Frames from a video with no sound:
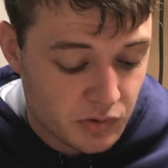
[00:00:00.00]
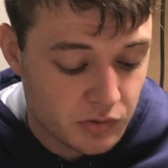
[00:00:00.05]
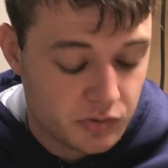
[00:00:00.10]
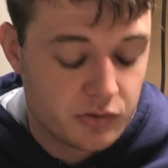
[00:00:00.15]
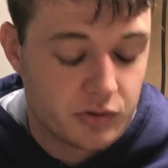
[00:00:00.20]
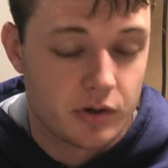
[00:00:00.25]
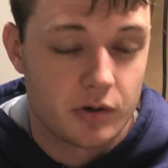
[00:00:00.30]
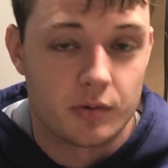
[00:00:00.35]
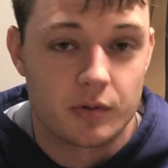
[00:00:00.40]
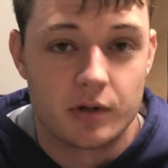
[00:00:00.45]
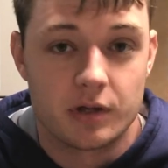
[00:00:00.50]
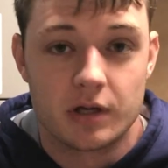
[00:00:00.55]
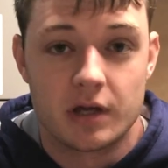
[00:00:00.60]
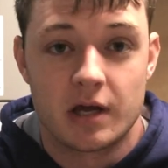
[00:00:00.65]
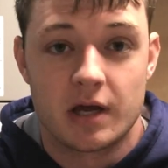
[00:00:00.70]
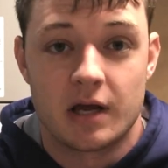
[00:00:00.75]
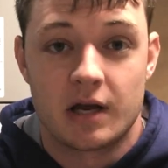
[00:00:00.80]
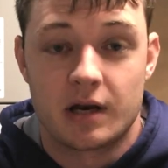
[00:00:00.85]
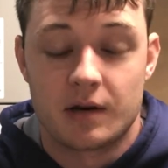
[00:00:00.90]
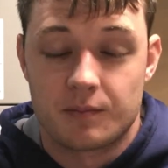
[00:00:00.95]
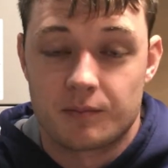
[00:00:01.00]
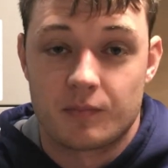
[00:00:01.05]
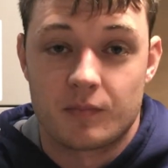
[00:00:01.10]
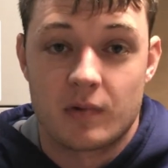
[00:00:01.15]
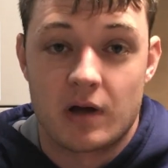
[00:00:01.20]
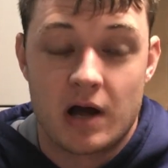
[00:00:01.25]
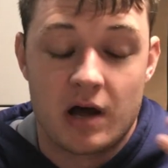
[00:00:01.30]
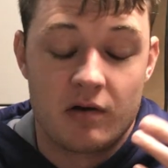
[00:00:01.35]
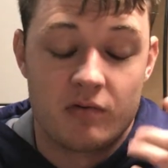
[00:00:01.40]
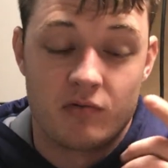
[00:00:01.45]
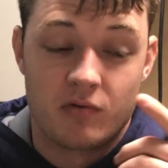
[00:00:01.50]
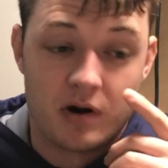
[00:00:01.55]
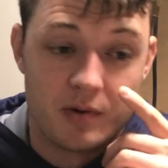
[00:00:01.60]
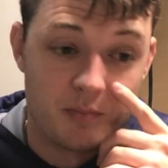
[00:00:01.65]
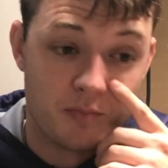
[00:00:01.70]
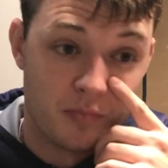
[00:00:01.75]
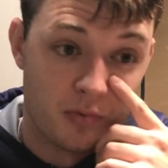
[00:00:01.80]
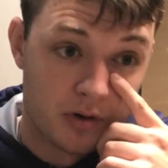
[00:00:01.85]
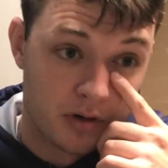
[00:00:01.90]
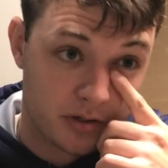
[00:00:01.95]
so and I've read
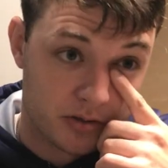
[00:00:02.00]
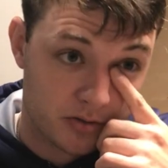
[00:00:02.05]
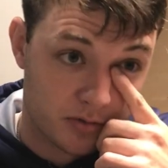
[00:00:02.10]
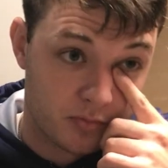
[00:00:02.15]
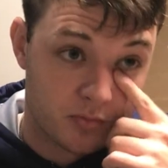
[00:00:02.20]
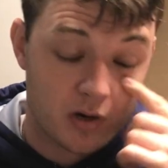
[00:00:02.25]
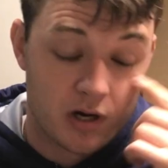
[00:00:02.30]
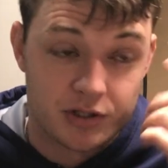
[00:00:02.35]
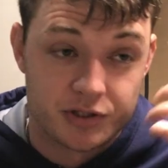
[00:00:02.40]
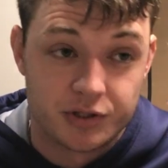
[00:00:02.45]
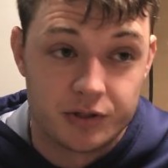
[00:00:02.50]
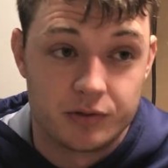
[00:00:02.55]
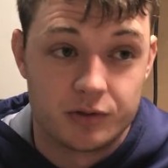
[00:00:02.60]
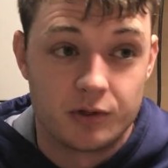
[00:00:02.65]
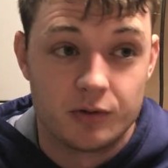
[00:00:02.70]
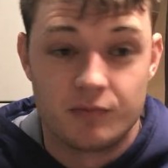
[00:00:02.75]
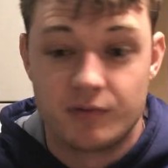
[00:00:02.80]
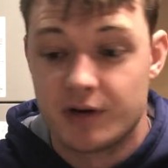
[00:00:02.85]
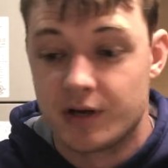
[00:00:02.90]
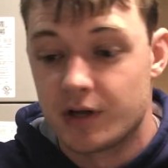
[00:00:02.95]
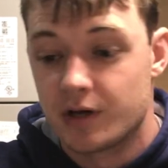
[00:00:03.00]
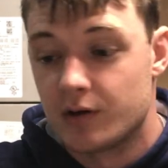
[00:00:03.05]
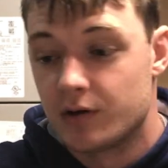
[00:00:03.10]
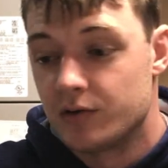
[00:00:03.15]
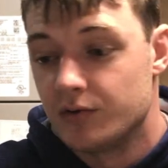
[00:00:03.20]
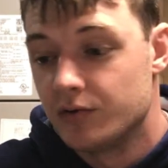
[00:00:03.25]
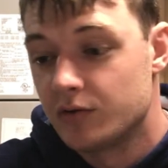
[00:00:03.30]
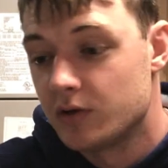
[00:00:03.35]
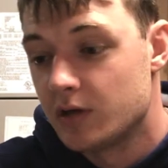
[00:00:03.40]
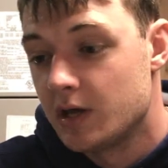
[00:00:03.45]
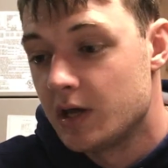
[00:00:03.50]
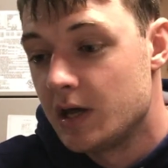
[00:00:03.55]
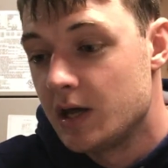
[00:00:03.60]
books, watched YouTube videos,